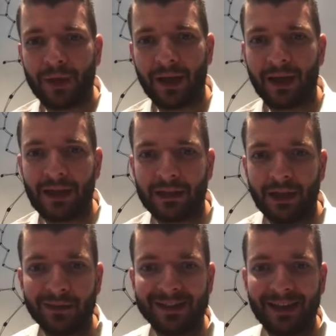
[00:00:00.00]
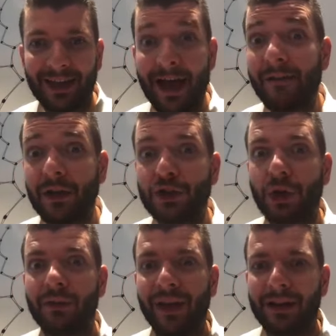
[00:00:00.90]
And if that average
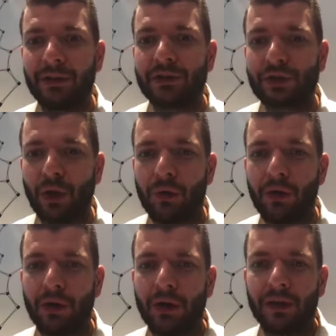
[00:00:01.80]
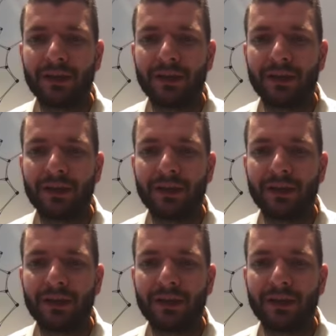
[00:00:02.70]
order value is lower,